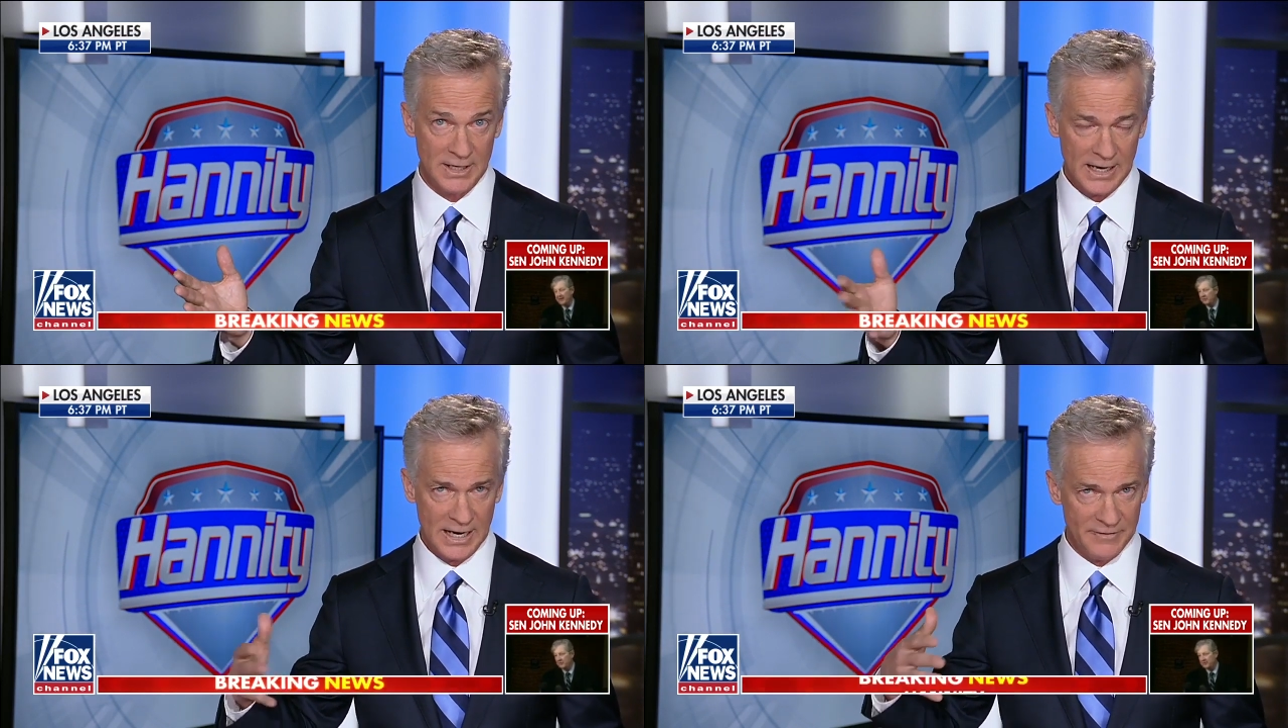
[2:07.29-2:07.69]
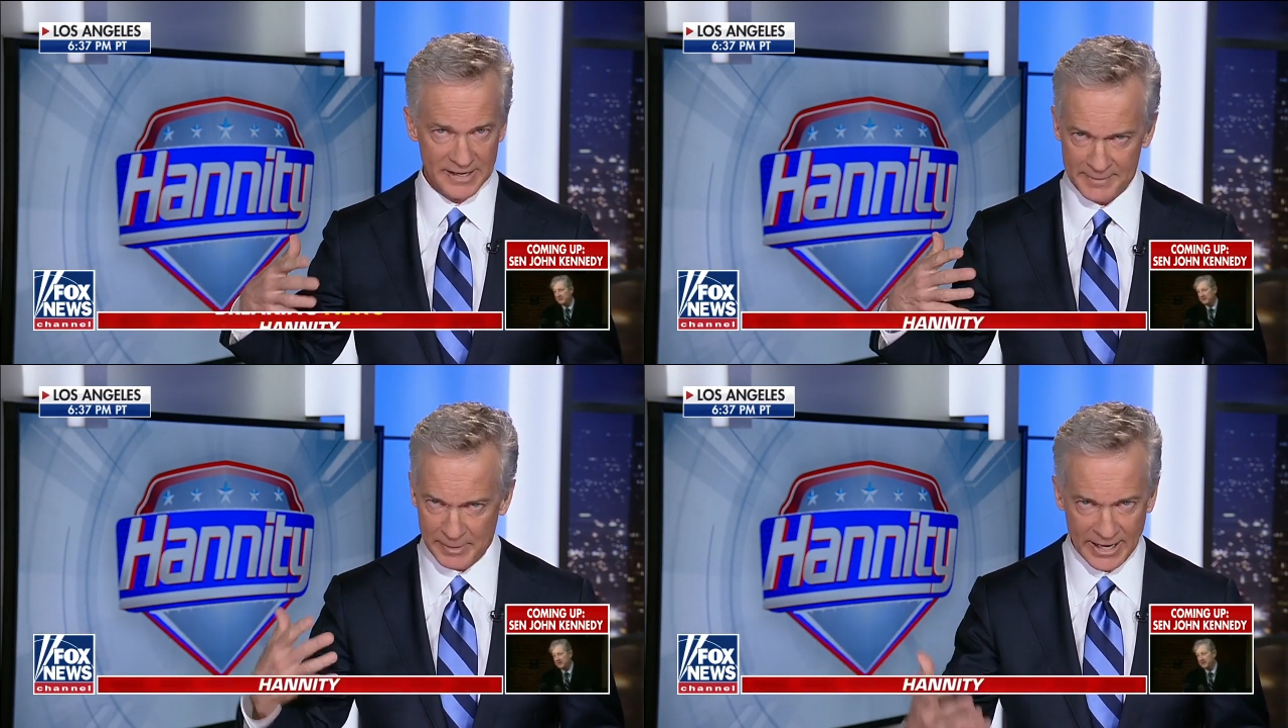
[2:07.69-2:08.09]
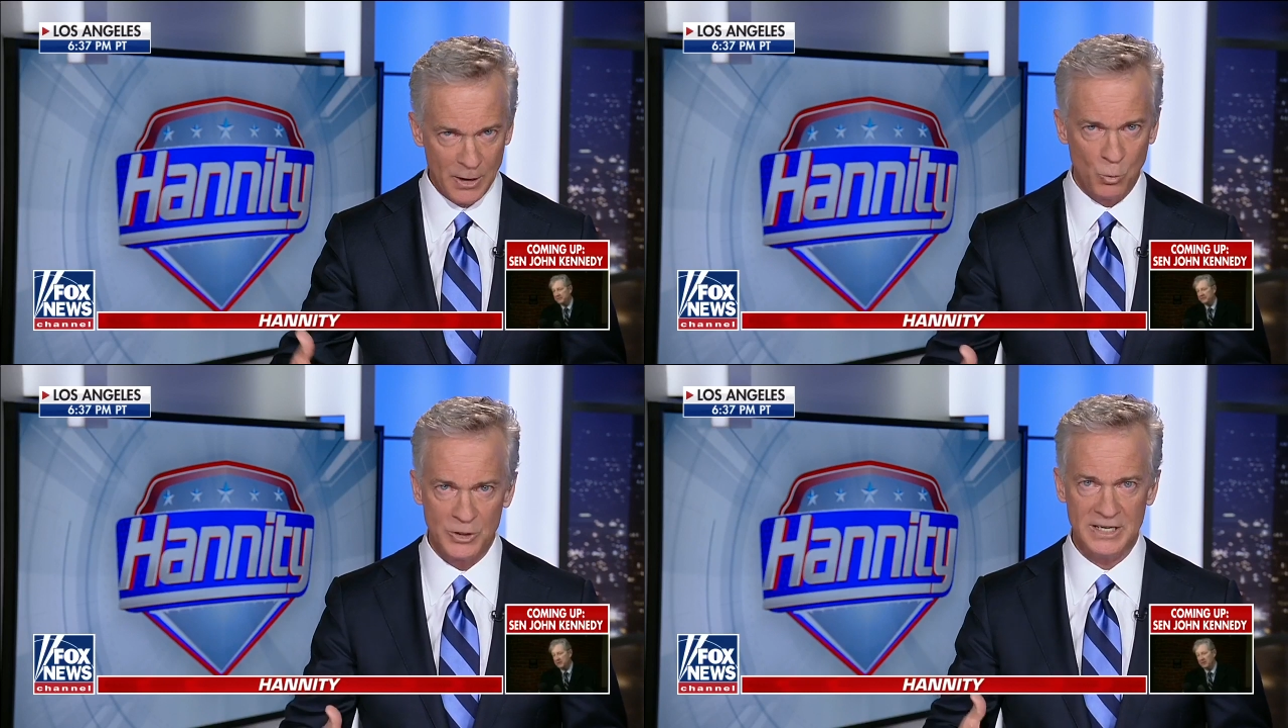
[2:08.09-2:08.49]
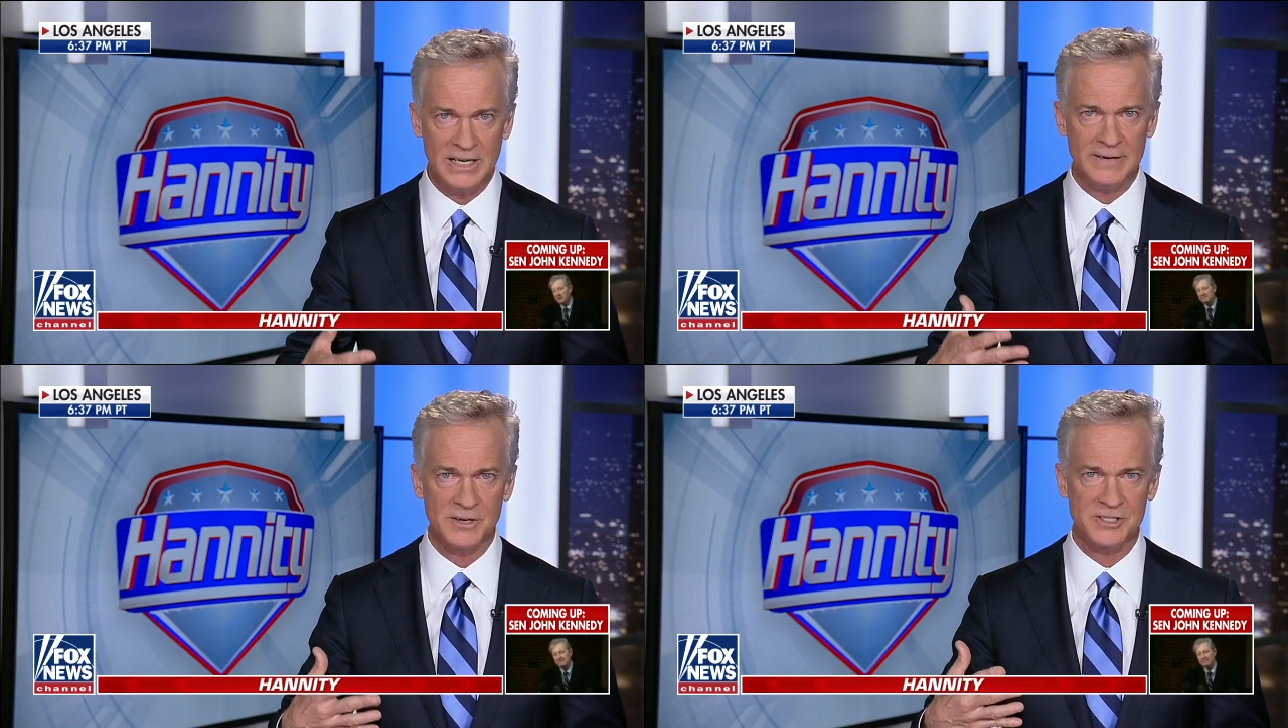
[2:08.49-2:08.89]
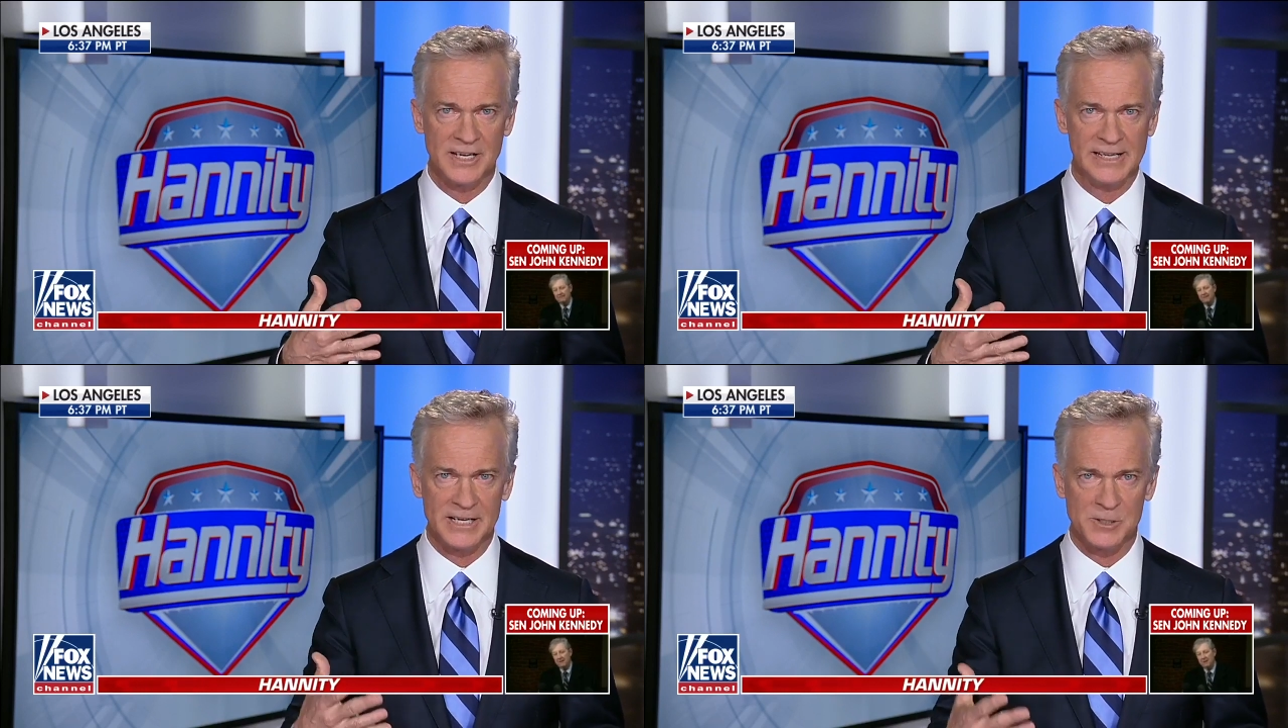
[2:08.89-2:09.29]
and the NBA wouldn't give us
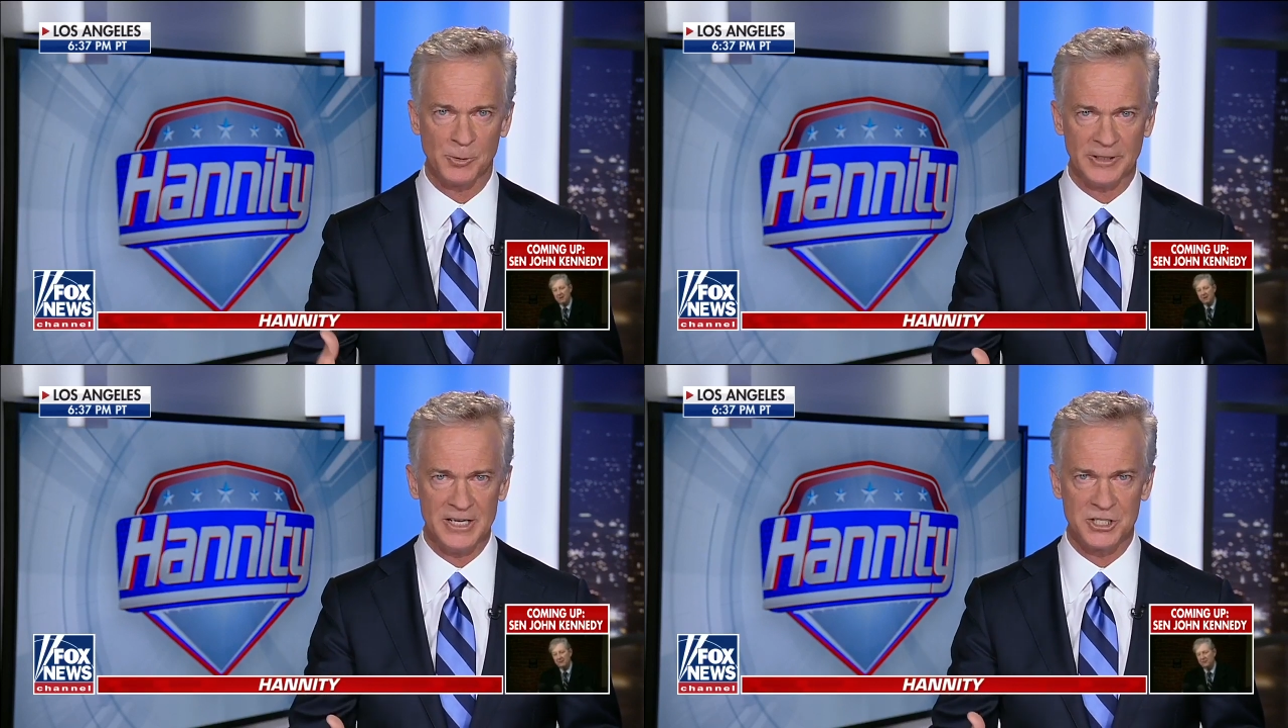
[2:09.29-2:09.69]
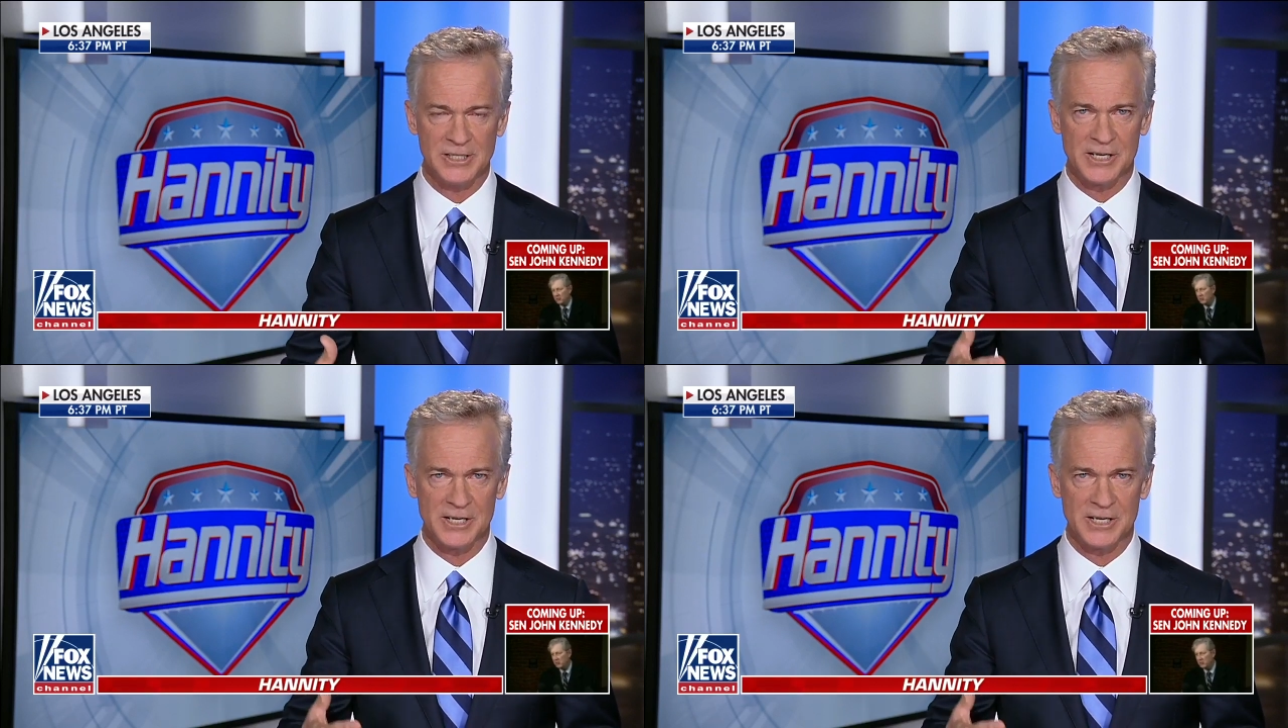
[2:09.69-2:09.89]
any explanation